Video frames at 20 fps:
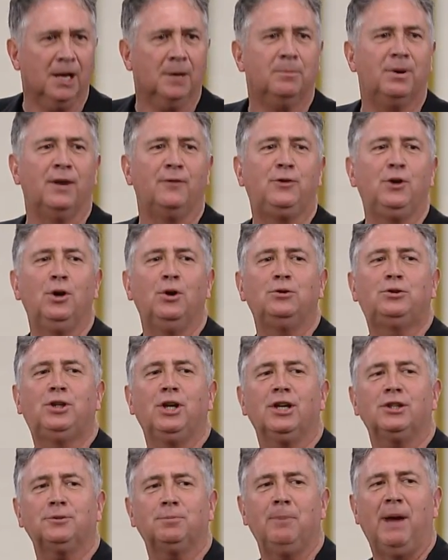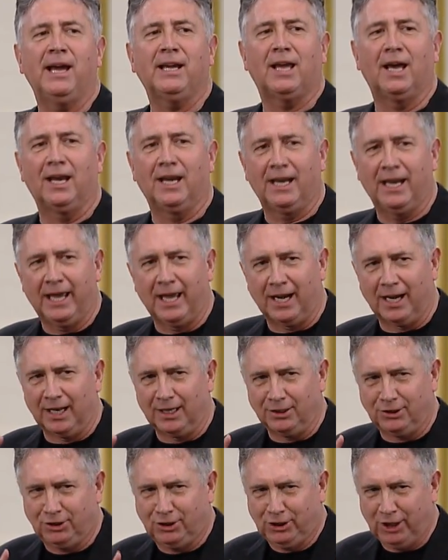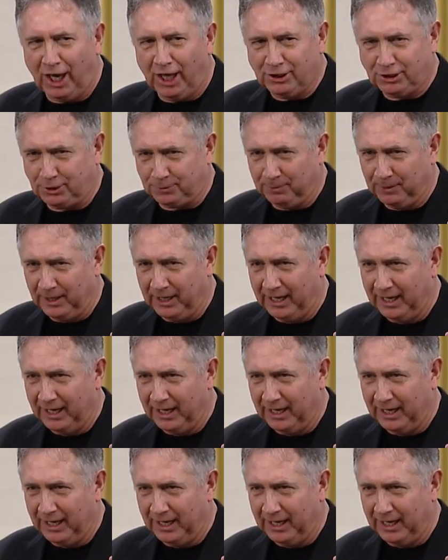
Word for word: But if you just make a little adjustment